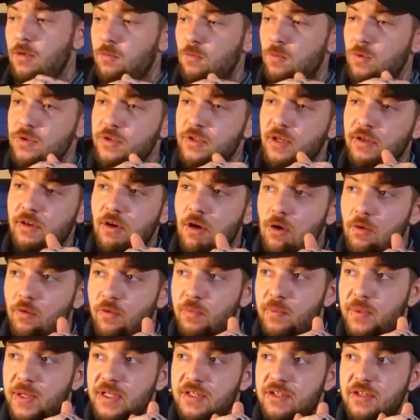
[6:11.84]
once I'd got all
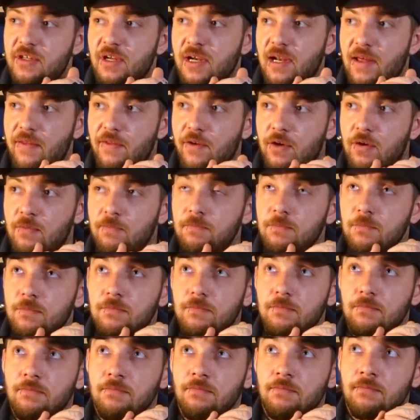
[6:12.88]
the pieces of leather,
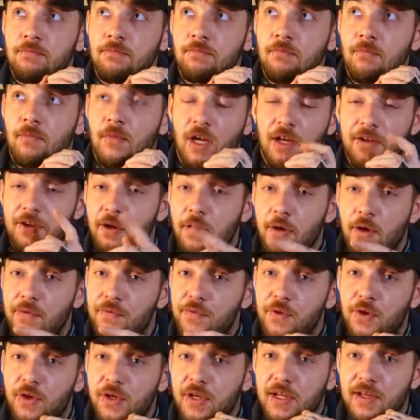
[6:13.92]
I don't know
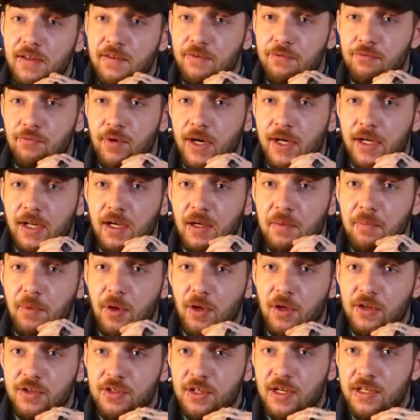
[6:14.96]
if you can hear this rain, I
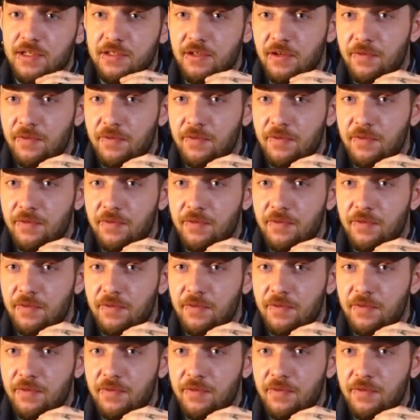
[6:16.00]
apologise in